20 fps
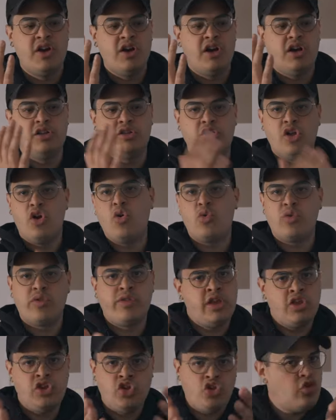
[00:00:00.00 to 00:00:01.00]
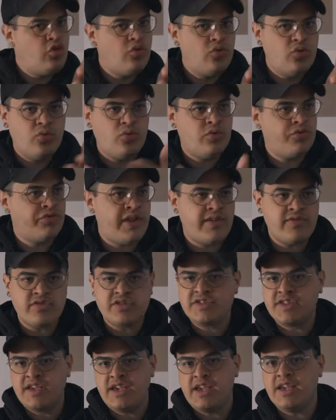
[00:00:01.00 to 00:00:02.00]
alone that you will never
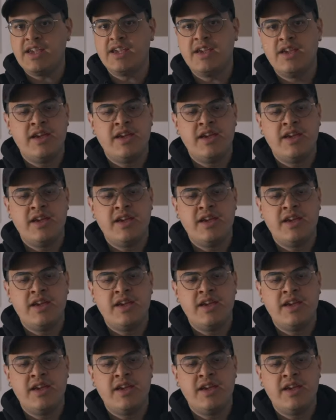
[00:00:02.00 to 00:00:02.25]
see.